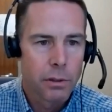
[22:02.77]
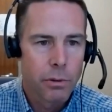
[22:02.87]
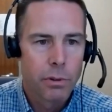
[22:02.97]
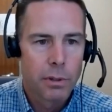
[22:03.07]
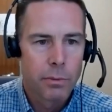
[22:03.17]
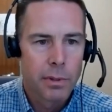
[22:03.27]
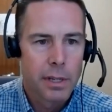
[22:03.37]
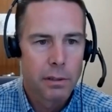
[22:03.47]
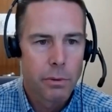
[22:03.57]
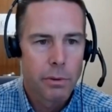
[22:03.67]
the court were
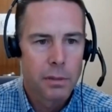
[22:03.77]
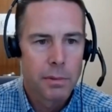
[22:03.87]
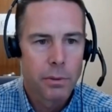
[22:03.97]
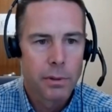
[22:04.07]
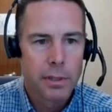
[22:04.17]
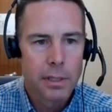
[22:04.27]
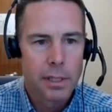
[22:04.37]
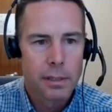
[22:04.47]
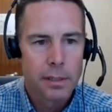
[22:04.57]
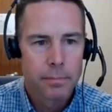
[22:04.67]
then going to be
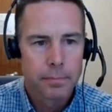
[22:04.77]
quarantined.